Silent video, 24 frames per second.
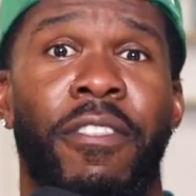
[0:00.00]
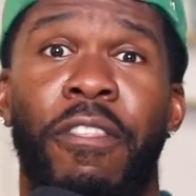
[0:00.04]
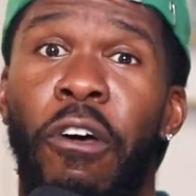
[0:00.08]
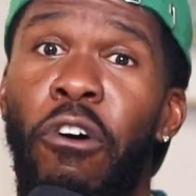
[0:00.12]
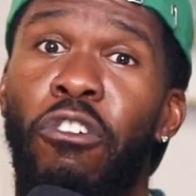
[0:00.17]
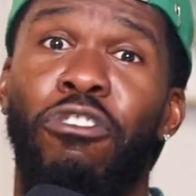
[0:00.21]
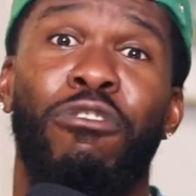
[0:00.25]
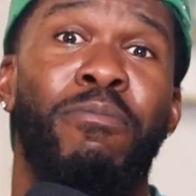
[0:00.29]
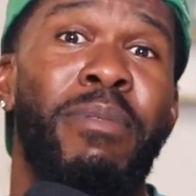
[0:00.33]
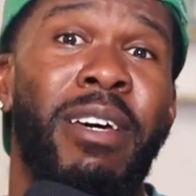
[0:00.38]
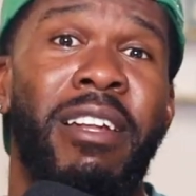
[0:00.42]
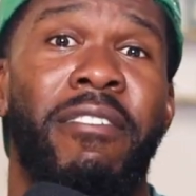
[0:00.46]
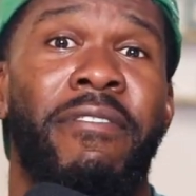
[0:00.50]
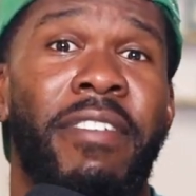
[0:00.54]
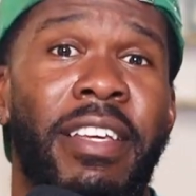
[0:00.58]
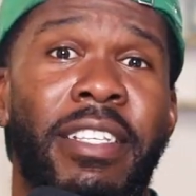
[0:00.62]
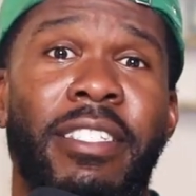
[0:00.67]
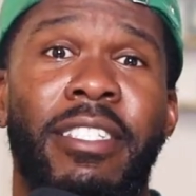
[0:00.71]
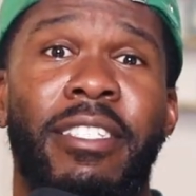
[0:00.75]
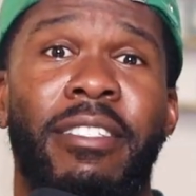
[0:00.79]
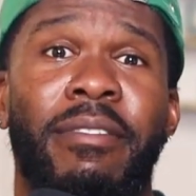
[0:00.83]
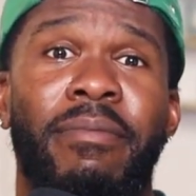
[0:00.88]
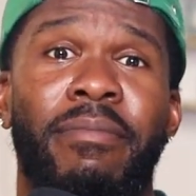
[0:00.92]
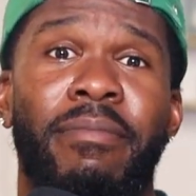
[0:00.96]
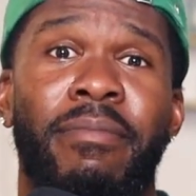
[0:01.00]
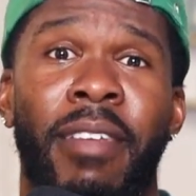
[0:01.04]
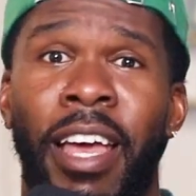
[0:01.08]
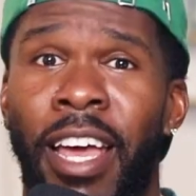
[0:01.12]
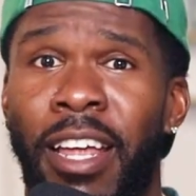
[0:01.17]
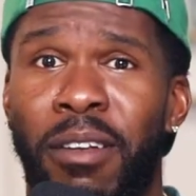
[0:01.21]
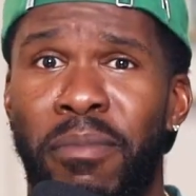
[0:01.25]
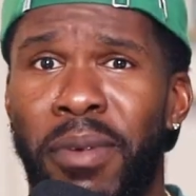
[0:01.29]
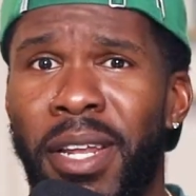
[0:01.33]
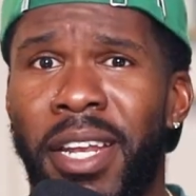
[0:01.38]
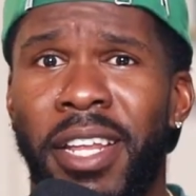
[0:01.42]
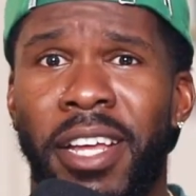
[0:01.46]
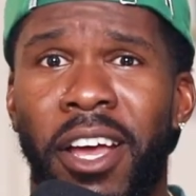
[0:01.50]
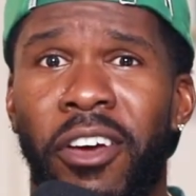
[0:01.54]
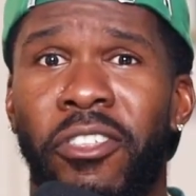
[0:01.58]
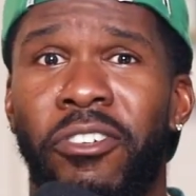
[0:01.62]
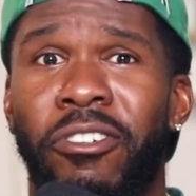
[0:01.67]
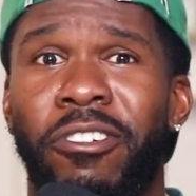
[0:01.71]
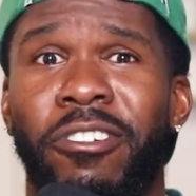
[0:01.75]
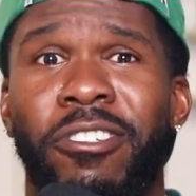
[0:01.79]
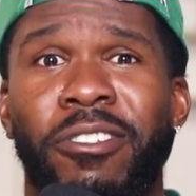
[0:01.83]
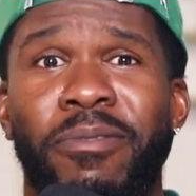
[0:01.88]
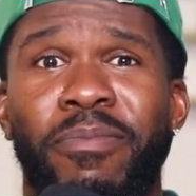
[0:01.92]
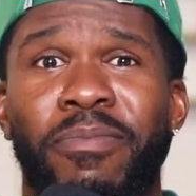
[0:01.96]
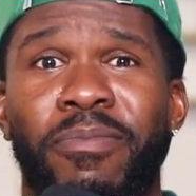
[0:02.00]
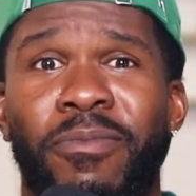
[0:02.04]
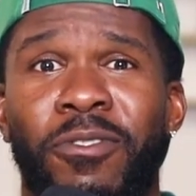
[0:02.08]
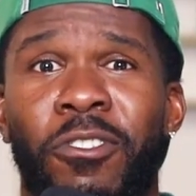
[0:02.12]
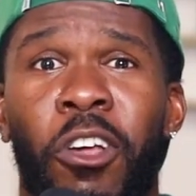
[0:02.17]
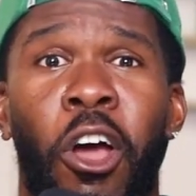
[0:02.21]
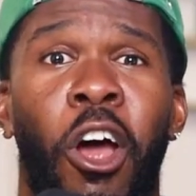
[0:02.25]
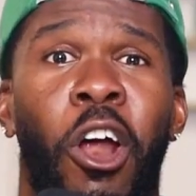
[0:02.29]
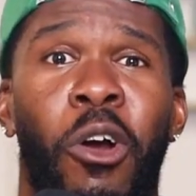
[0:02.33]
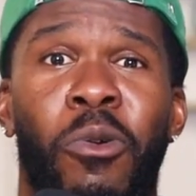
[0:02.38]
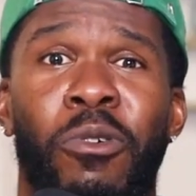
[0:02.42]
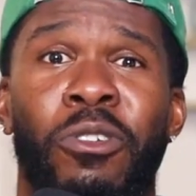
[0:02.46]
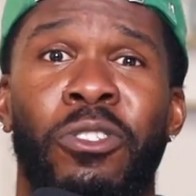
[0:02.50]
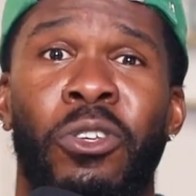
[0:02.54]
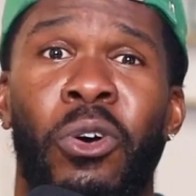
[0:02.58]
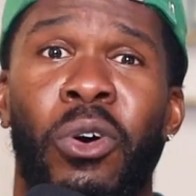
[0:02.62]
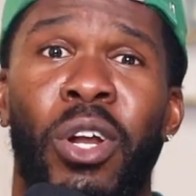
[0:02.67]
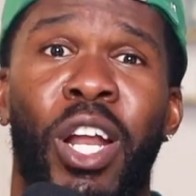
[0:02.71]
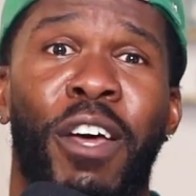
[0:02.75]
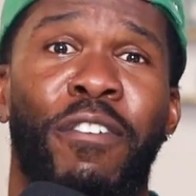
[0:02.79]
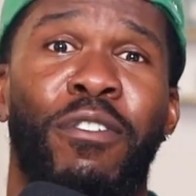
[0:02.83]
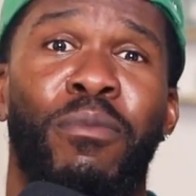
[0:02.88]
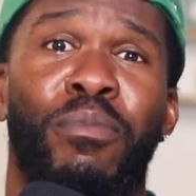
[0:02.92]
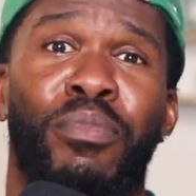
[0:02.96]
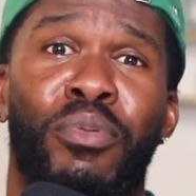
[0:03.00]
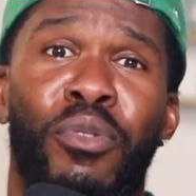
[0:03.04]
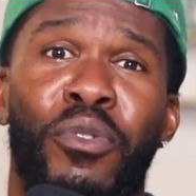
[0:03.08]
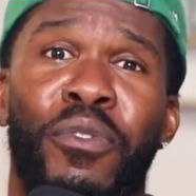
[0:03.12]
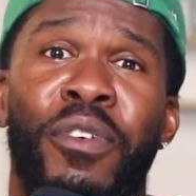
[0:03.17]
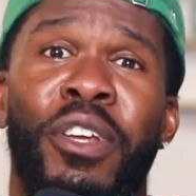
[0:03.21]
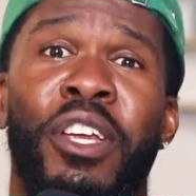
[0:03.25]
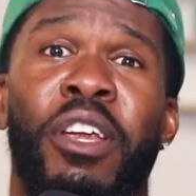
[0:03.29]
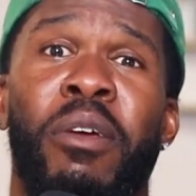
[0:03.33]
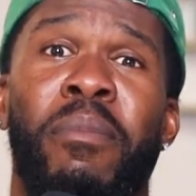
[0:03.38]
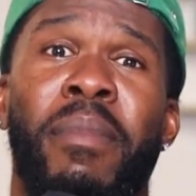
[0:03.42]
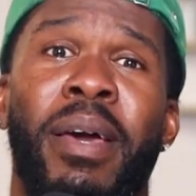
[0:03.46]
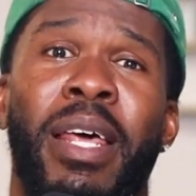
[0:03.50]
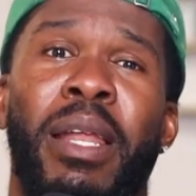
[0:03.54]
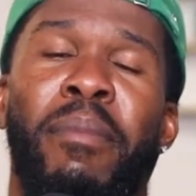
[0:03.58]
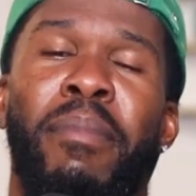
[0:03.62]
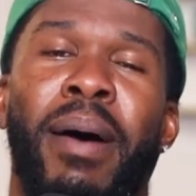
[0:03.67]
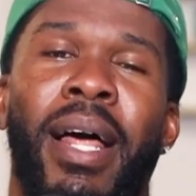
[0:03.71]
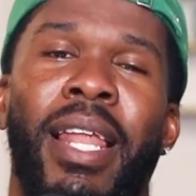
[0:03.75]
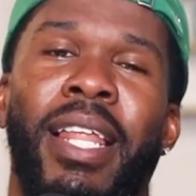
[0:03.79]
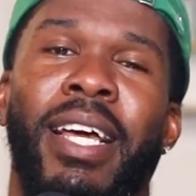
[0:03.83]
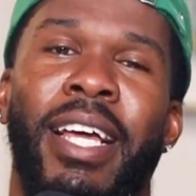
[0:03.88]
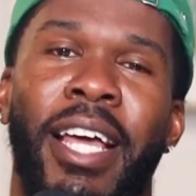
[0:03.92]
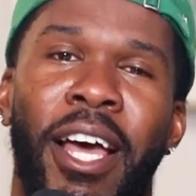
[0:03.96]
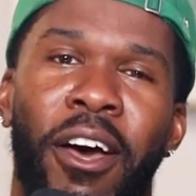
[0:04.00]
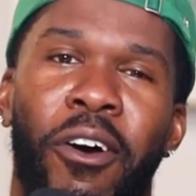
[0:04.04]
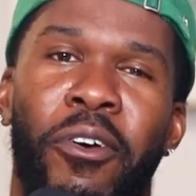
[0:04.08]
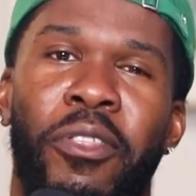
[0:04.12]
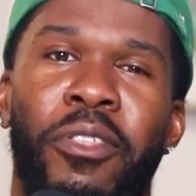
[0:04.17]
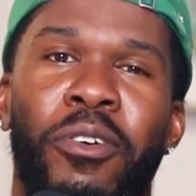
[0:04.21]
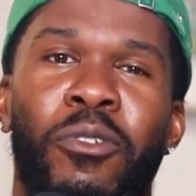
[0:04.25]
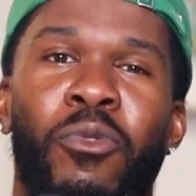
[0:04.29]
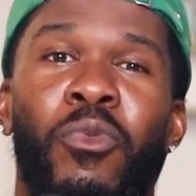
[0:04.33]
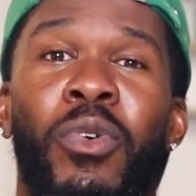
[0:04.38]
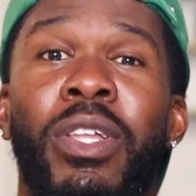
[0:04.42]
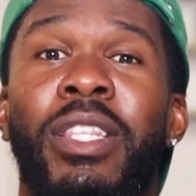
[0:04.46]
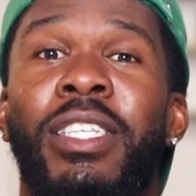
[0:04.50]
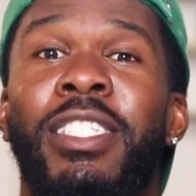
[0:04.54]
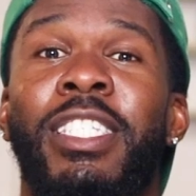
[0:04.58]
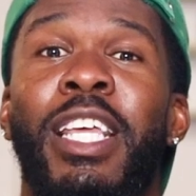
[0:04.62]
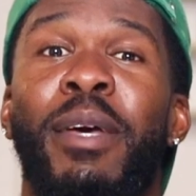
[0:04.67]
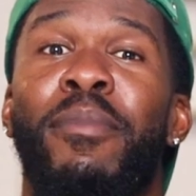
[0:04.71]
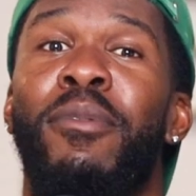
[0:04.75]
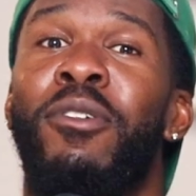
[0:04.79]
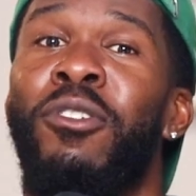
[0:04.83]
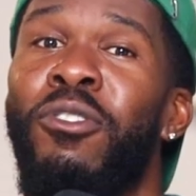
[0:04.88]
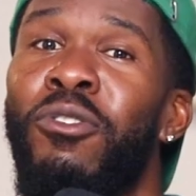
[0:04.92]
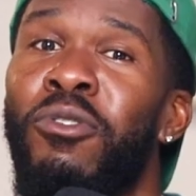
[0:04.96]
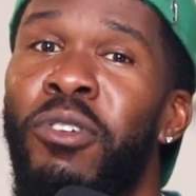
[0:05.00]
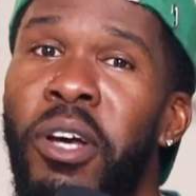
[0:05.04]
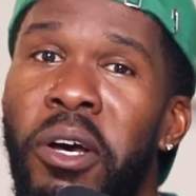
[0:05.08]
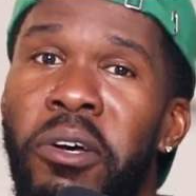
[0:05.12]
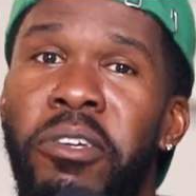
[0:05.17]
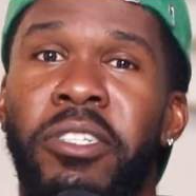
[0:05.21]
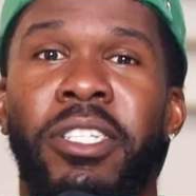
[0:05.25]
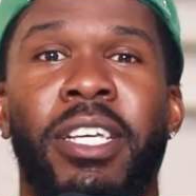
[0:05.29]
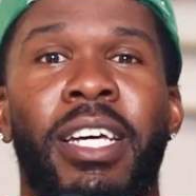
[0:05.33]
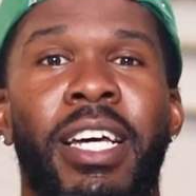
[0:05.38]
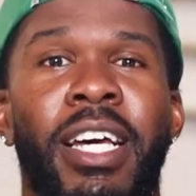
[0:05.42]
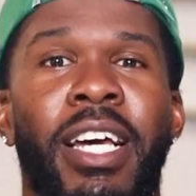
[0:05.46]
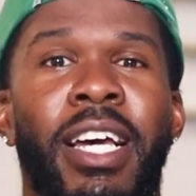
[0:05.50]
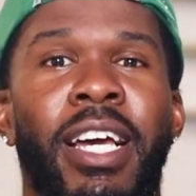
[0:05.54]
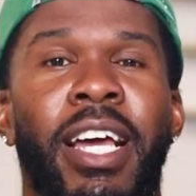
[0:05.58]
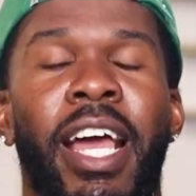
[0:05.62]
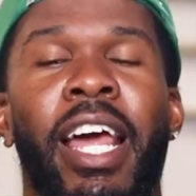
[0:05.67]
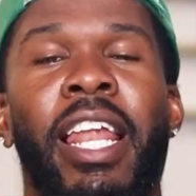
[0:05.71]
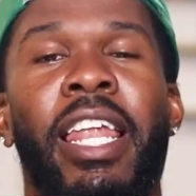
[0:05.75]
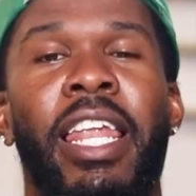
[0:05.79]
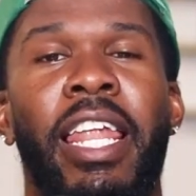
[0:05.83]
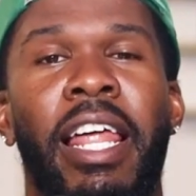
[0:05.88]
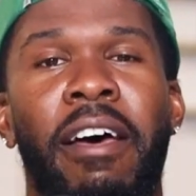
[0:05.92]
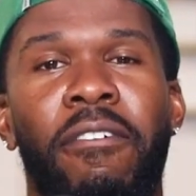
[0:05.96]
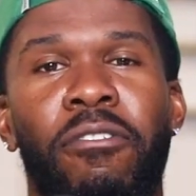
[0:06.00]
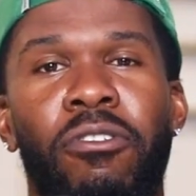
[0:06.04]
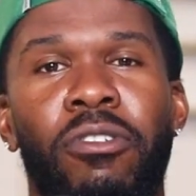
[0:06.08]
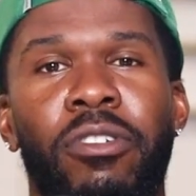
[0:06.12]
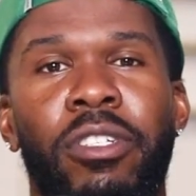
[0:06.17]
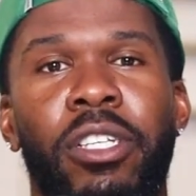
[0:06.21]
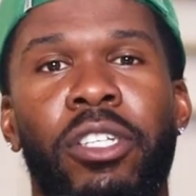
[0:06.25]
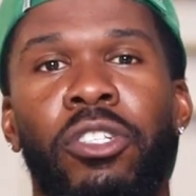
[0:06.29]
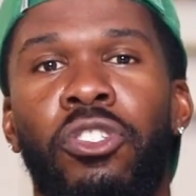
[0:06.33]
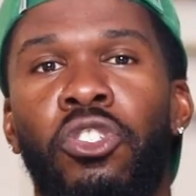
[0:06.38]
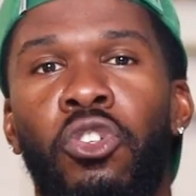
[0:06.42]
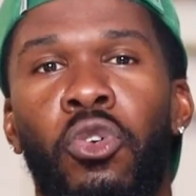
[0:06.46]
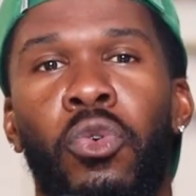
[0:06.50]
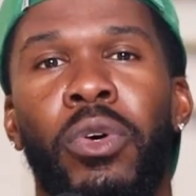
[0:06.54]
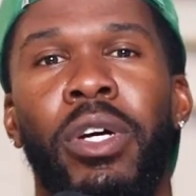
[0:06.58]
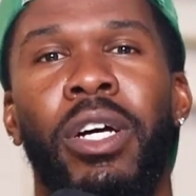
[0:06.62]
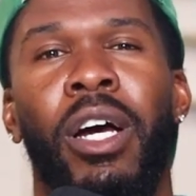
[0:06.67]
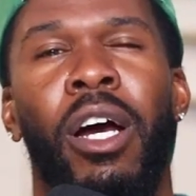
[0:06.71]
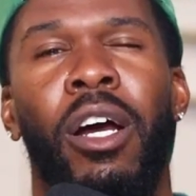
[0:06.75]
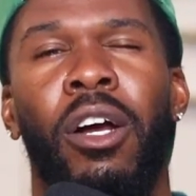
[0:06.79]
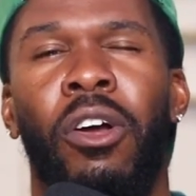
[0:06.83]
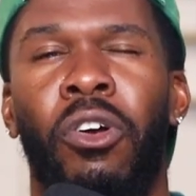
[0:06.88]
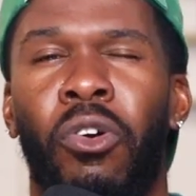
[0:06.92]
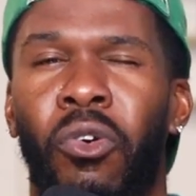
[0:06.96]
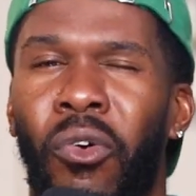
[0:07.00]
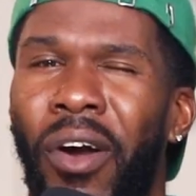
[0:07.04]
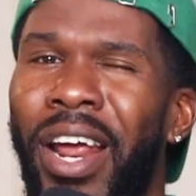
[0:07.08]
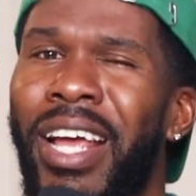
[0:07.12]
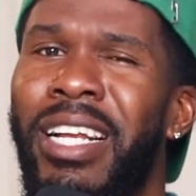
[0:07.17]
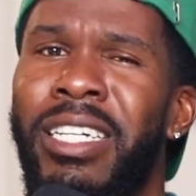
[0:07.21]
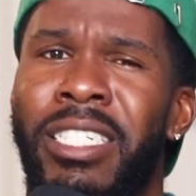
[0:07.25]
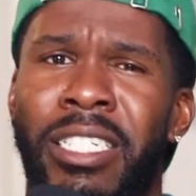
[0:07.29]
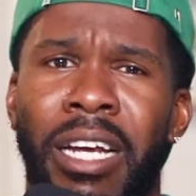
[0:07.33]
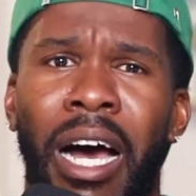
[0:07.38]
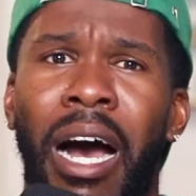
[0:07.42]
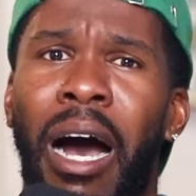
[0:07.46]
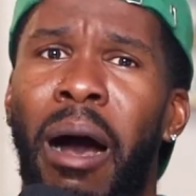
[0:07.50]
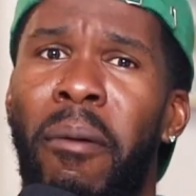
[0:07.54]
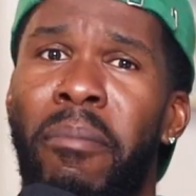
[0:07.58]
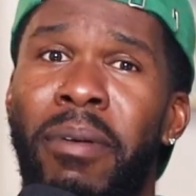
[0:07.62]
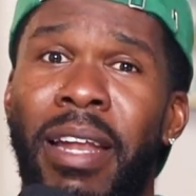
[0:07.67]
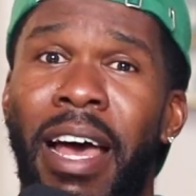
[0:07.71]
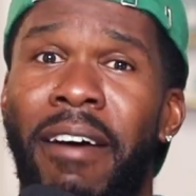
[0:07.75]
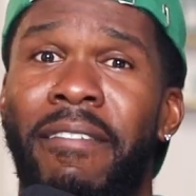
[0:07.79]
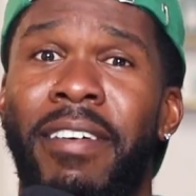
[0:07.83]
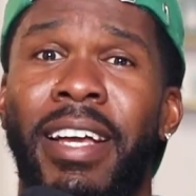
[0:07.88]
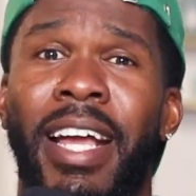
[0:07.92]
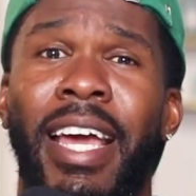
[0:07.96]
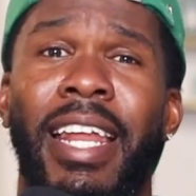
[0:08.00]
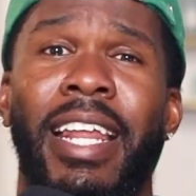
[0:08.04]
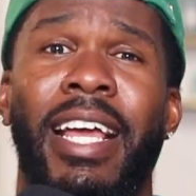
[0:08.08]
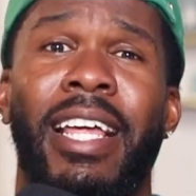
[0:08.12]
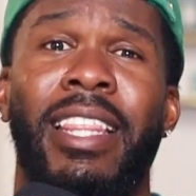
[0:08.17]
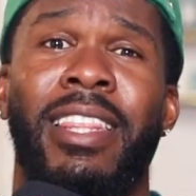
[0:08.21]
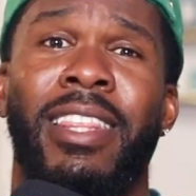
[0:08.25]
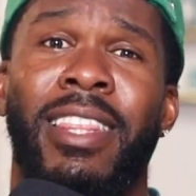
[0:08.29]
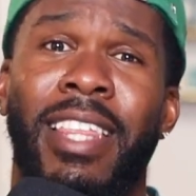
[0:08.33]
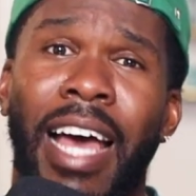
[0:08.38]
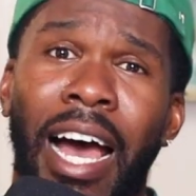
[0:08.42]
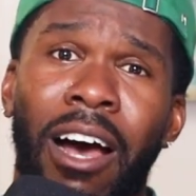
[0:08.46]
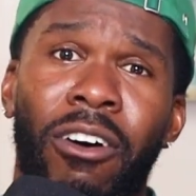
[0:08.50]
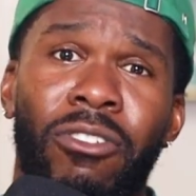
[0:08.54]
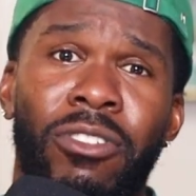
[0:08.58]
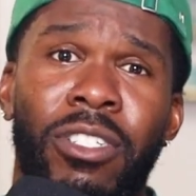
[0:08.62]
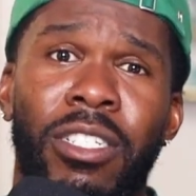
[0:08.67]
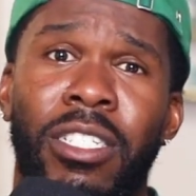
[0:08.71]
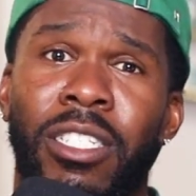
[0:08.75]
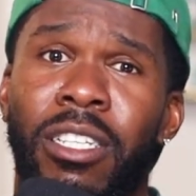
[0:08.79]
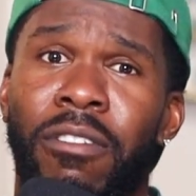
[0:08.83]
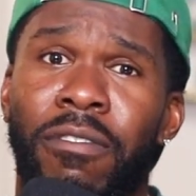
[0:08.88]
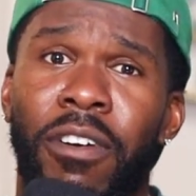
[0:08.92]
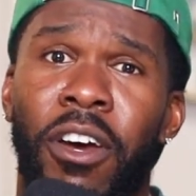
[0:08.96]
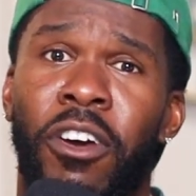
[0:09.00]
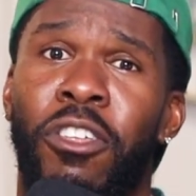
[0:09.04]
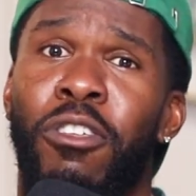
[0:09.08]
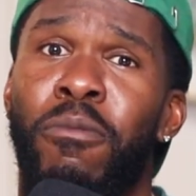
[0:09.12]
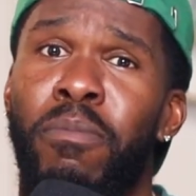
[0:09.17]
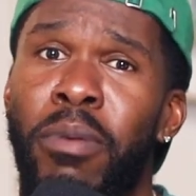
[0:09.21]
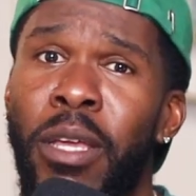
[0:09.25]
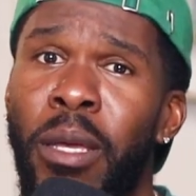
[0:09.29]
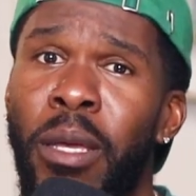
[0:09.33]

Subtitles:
Those benefits, and many others, are a result of improving your metabolic health with stable glucose, and Levels is doing a great job navigating thousands of other